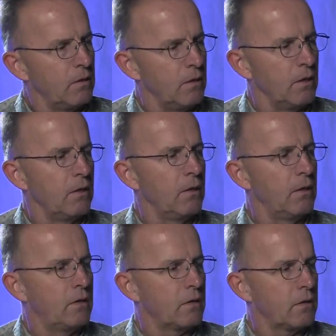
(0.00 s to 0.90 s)

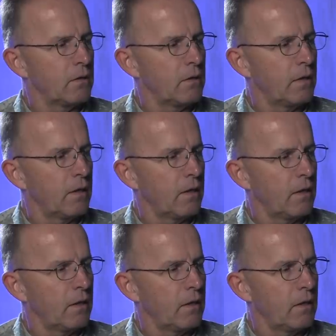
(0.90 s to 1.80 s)
didn't
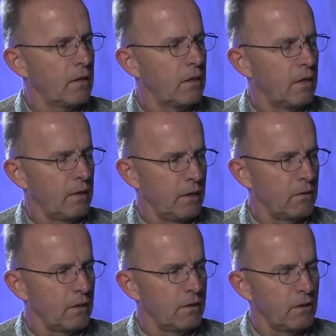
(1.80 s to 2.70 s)
uh,
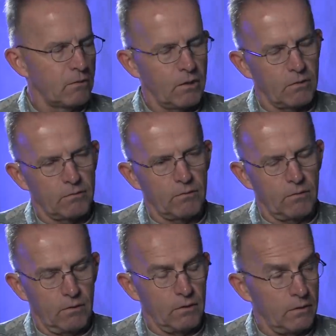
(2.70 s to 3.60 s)
later on down,
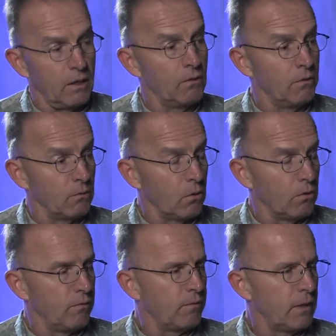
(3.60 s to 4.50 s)
on down the
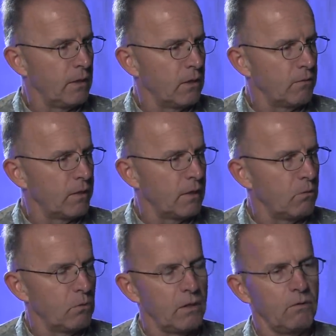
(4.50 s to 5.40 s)
road find out that I
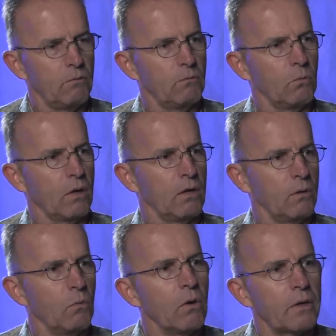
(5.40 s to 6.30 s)
wouldn't even
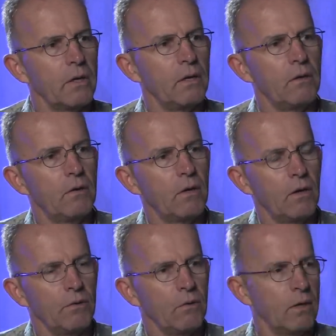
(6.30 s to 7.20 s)
hardly work in it,
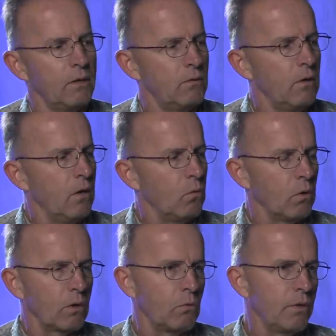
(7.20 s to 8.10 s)
although I'd
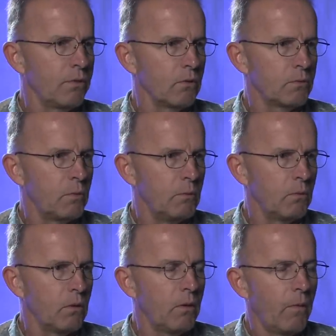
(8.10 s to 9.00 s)
work with those
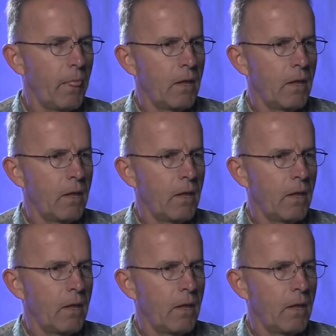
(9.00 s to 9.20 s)
people.